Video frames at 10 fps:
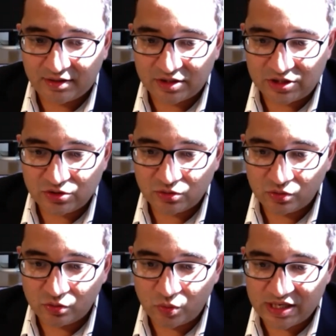
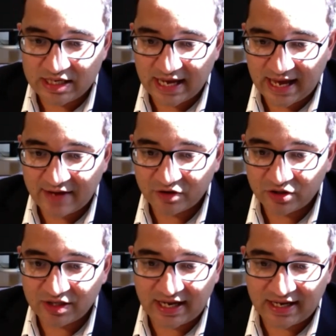Do we have a
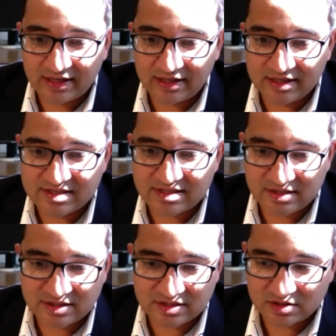good
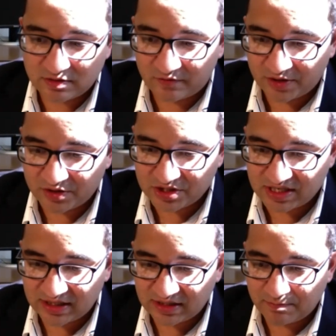incidence of
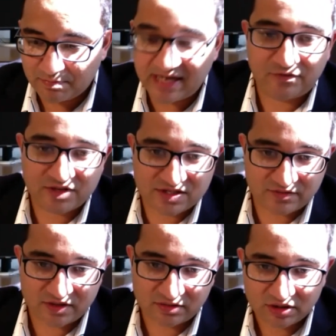understanding the benefits of
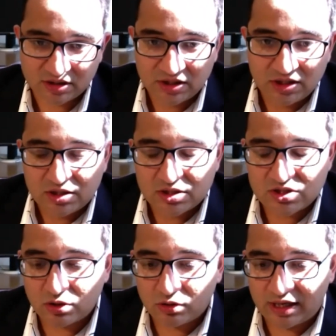it?
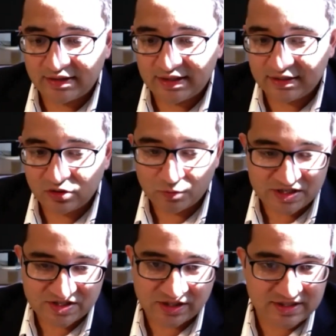So I think
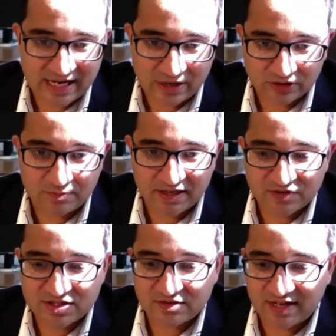nobody's going to doubt the
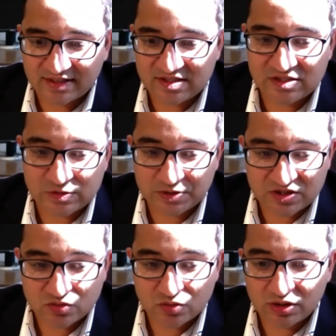benefits of vaccines, but
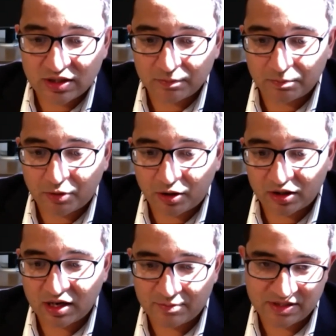it's really a
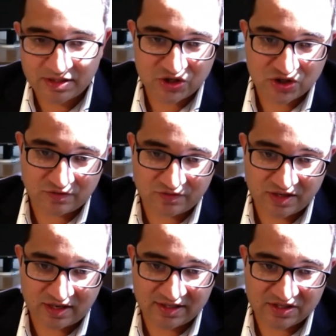combination of
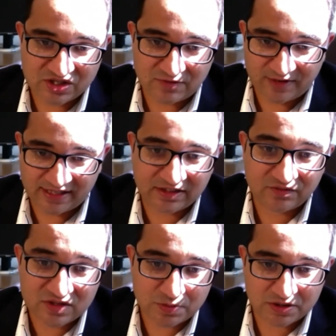not just
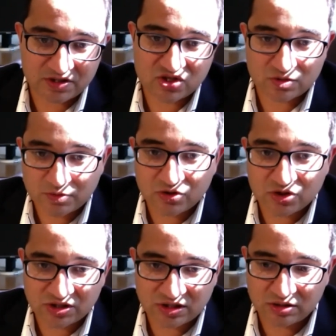effectiveness, but
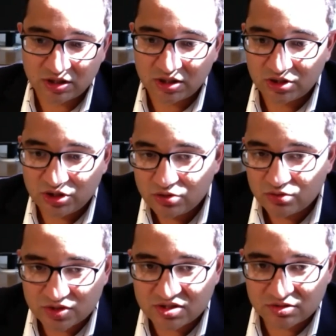distribution and use.